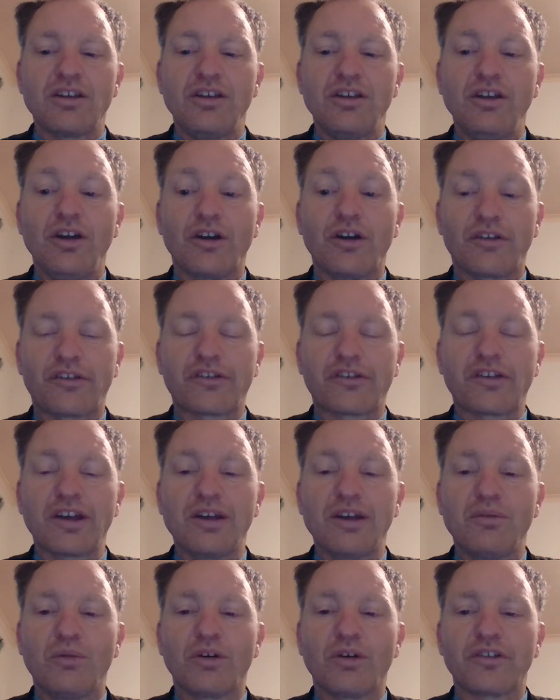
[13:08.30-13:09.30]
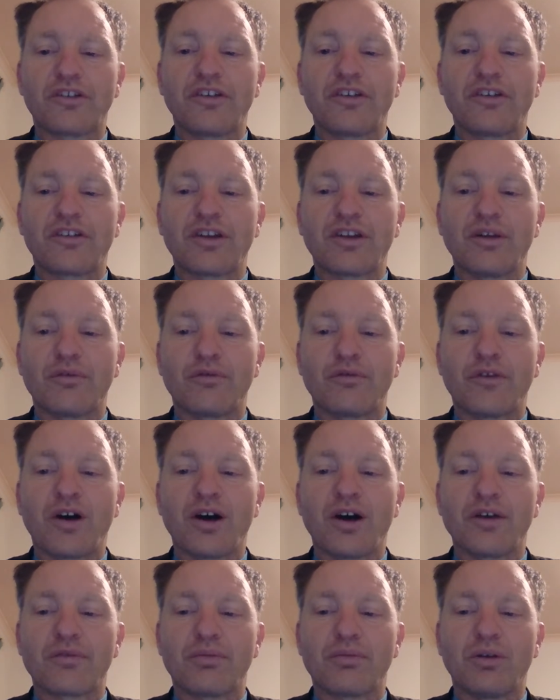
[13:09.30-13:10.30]
it's 10 watts instead of
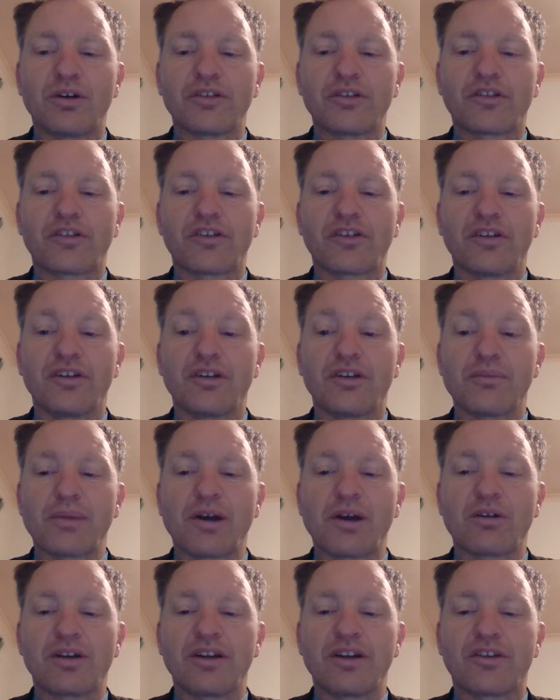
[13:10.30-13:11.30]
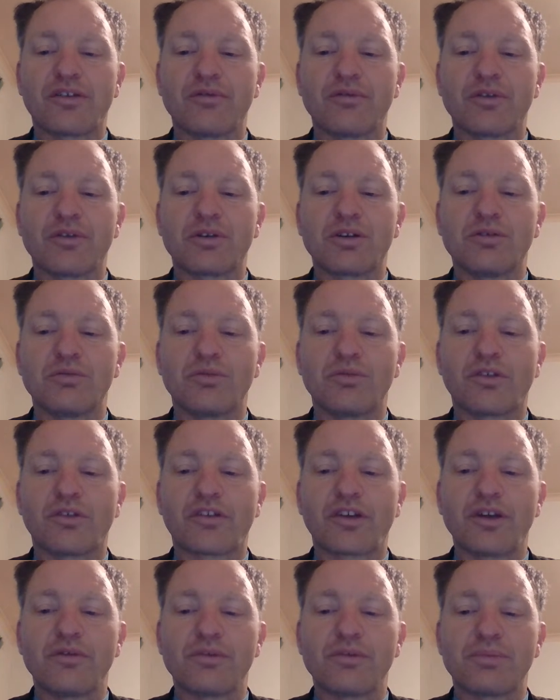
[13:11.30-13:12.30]
5 watts, and apparently it's a very good
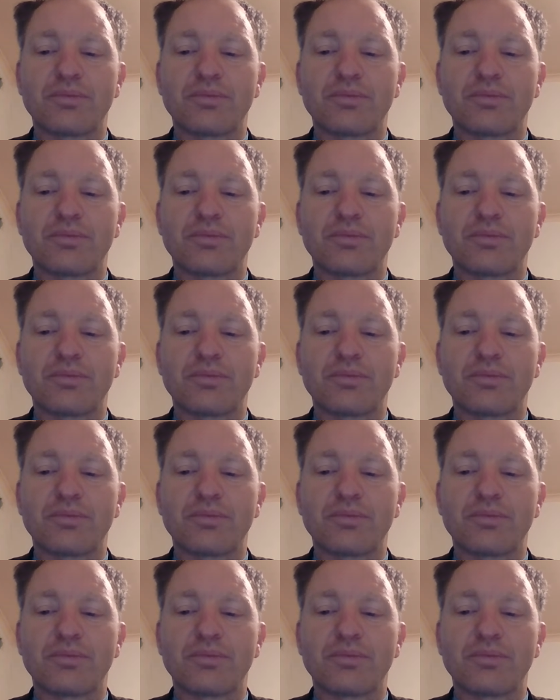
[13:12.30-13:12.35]
receiver.